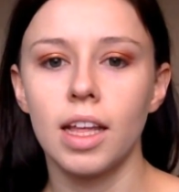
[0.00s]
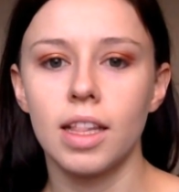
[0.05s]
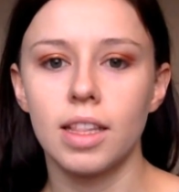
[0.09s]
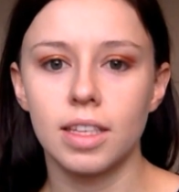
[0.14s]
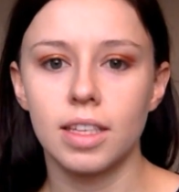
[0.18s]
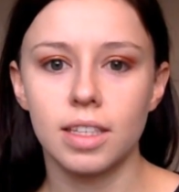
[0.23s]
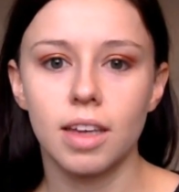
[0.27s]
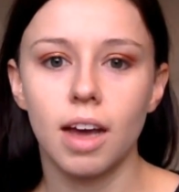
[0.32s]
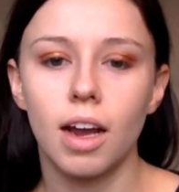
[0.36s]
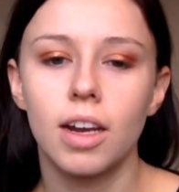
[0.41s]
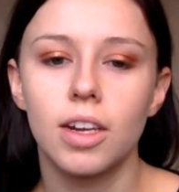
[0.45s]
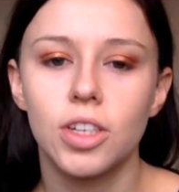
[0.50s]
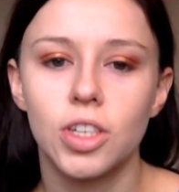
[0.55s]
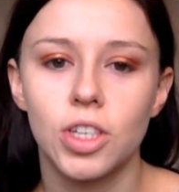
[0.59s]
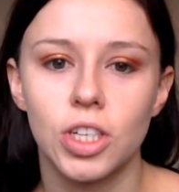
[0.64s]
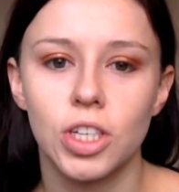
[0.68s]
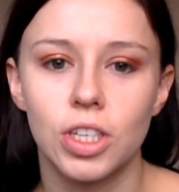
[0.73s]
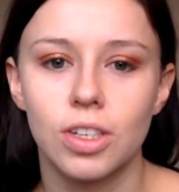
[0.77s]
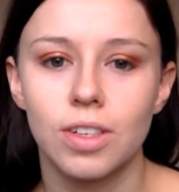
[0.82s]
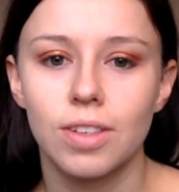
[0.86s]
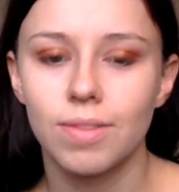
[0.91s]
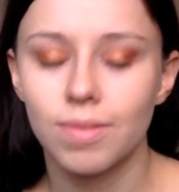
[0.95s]
This colour is
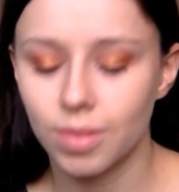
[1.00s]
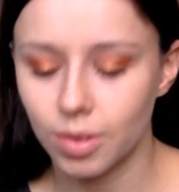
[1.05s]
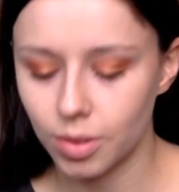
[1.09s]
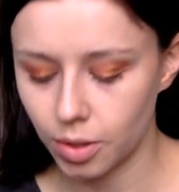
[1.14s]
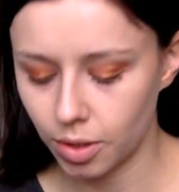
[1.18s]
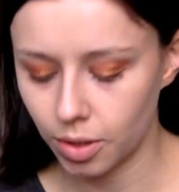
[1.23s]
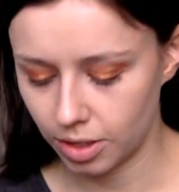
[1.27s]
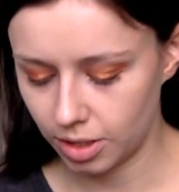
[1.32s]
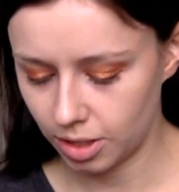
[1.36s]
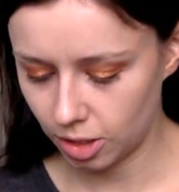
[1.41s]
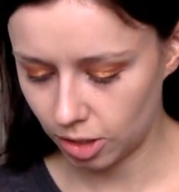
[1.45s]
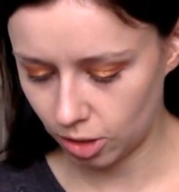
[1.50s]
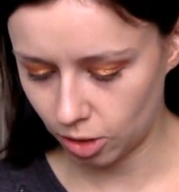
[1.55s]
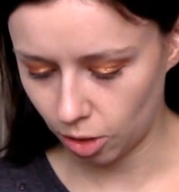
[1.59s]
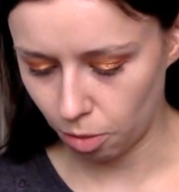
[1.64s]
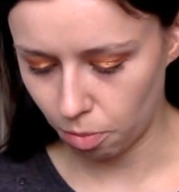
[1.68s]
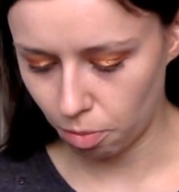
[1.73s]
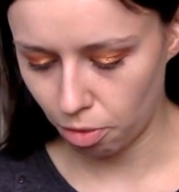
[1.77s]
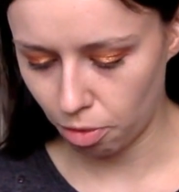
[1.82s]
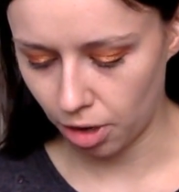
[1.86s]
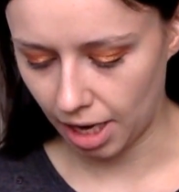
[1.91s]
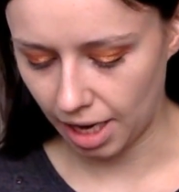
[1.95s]
just, oh, it's just so
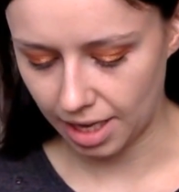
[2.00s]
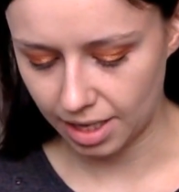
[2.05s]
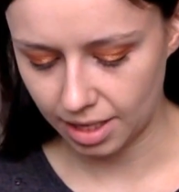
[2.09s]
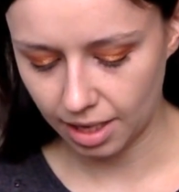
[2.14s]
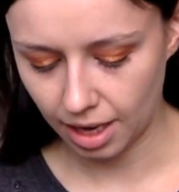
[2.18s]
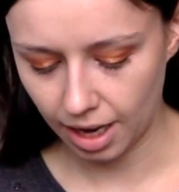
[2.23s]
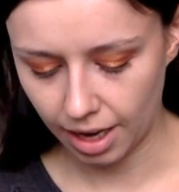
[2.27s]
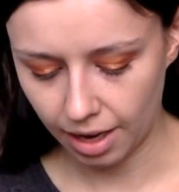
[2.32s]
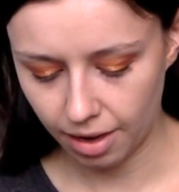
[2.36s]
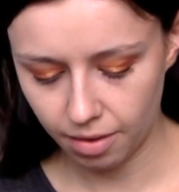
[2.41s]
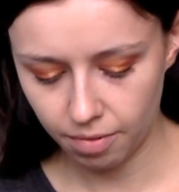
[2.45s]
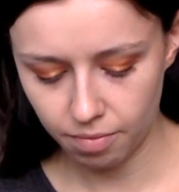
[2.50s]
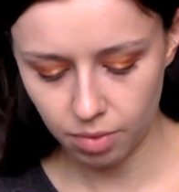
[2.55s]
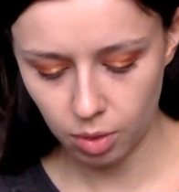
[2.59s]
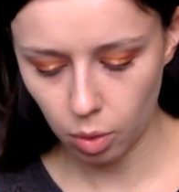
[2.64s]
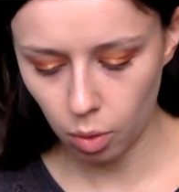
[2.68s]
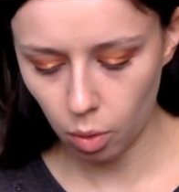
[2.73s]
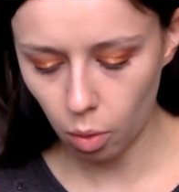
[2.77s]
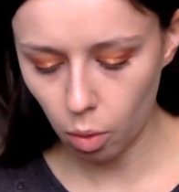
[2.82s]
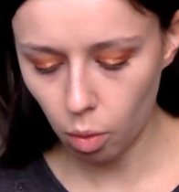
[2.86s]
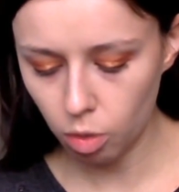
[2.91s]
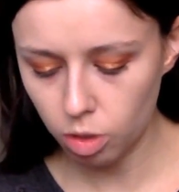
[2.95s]
pretty. It's like
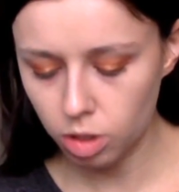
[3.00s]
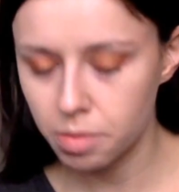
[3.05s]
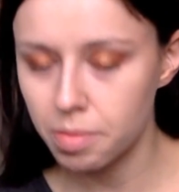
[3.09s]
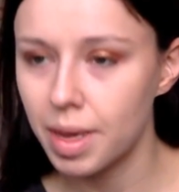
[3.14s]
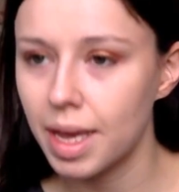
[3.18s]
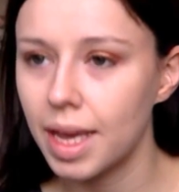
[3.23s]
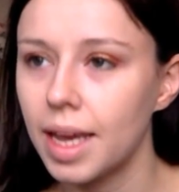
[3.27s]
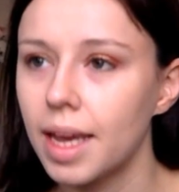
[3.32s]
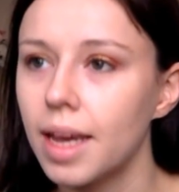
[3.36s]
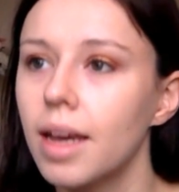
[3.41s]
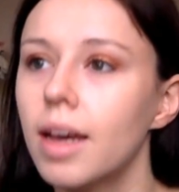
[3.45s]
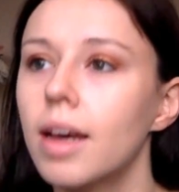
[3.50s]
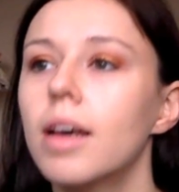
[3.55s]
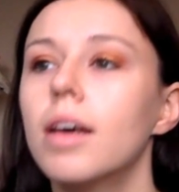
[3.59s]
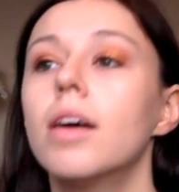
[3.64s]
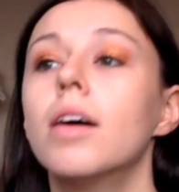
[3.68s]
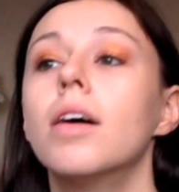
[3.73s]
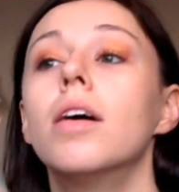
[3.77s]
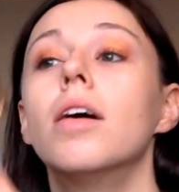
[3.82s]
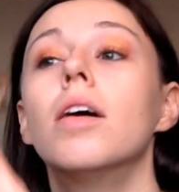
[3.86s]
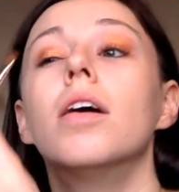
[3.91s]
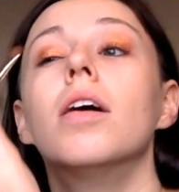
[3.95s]
autumny,
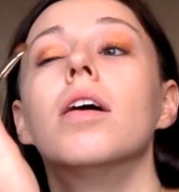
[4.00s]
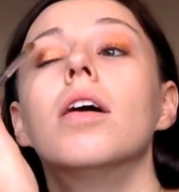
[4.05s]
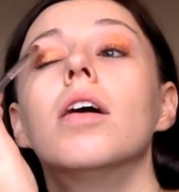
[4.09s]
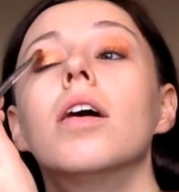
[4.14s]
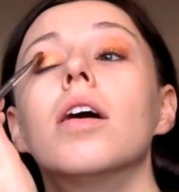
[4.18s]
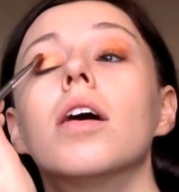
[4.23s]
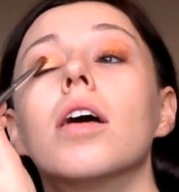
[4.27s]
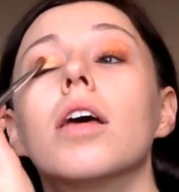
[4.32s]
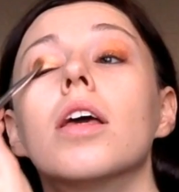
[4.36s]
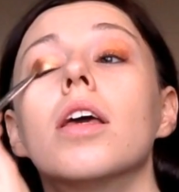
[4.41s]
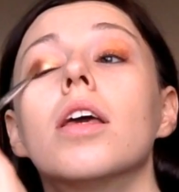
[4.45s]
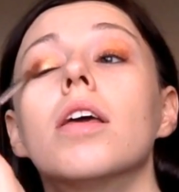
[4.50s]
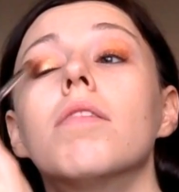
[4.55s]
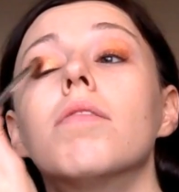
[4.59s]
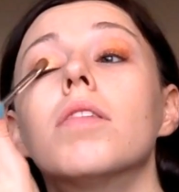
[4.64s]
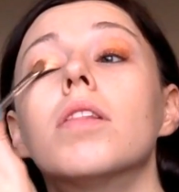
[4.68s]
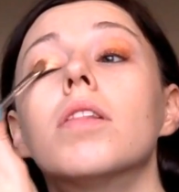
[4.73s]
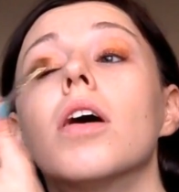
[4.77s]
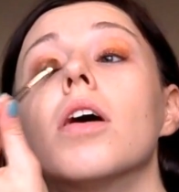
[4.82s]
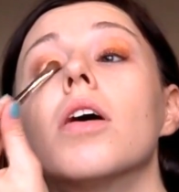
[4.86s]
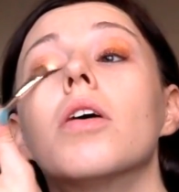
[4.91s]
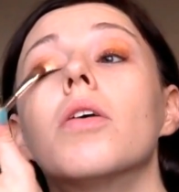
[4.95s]

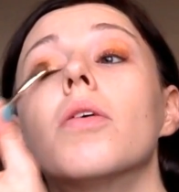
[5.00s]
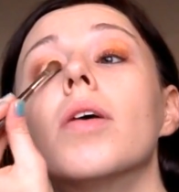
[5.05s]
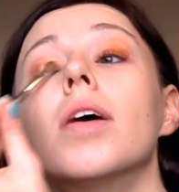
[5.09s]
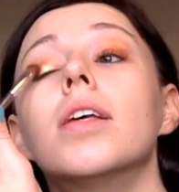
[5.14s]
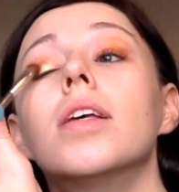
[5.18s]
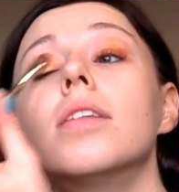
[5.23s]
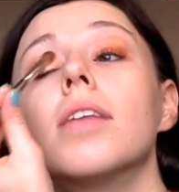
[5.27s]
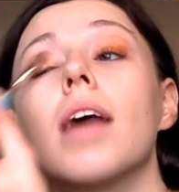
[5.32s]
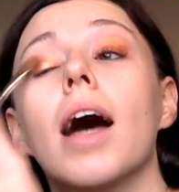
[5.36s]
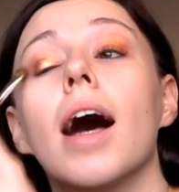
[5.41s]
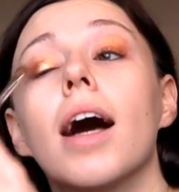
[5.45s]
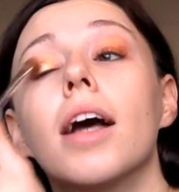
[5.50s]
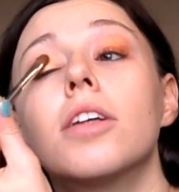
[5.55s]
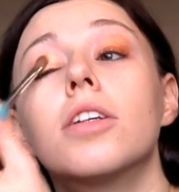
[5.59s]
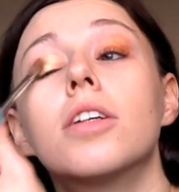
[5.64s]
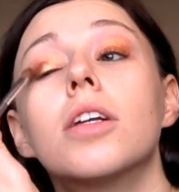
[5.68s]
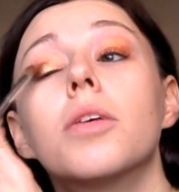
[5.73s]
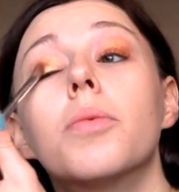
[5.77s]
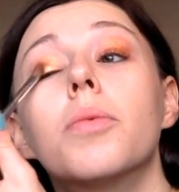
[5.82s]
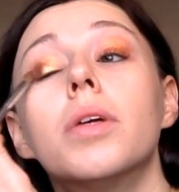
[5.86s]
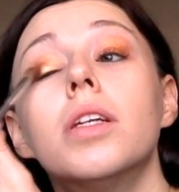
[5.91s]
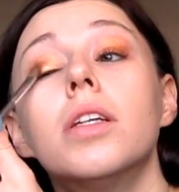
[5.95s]
even though it's
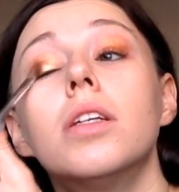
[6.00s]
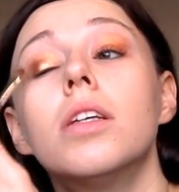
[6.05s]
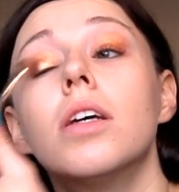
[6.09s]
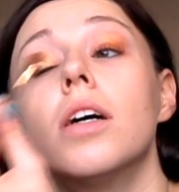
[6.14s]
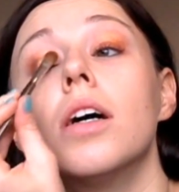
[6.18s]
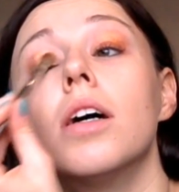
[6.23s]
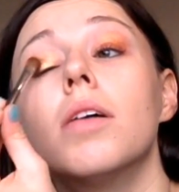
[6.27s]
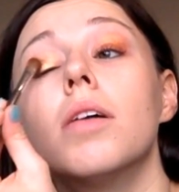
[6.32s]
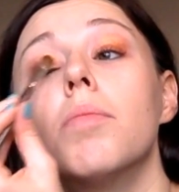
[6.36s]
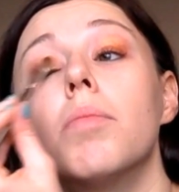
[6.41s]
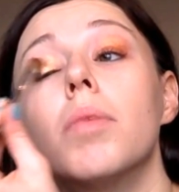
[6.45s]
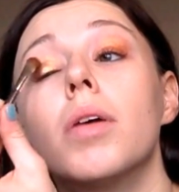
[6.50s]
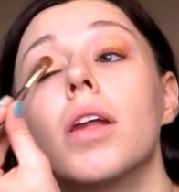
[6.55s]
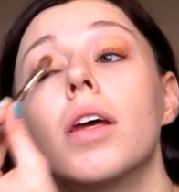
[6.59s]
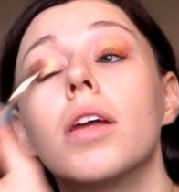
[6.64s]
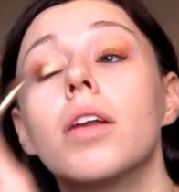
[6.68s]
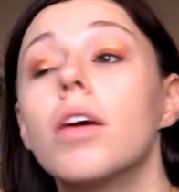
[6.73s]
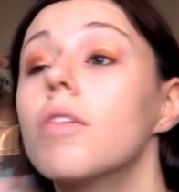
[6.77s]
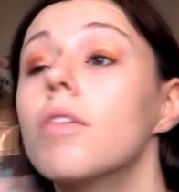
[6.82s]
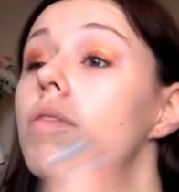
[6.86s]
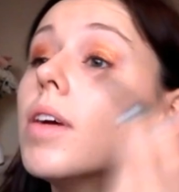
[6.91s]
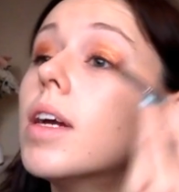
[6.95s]
actually winter, but I
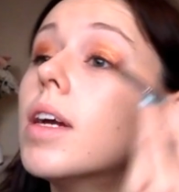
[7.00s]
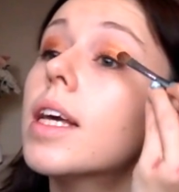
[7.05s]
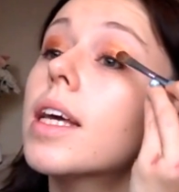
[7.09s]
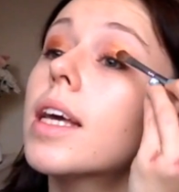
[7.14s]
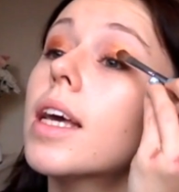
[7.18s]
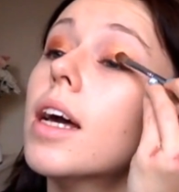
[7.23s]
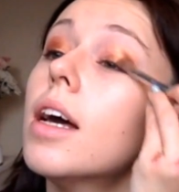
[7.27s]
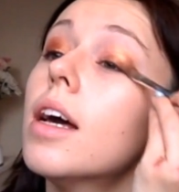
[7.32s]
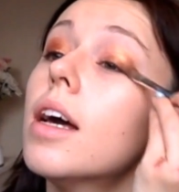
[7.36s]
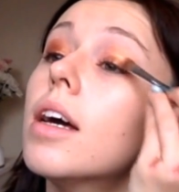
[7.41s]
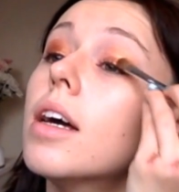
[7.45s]
don't really care.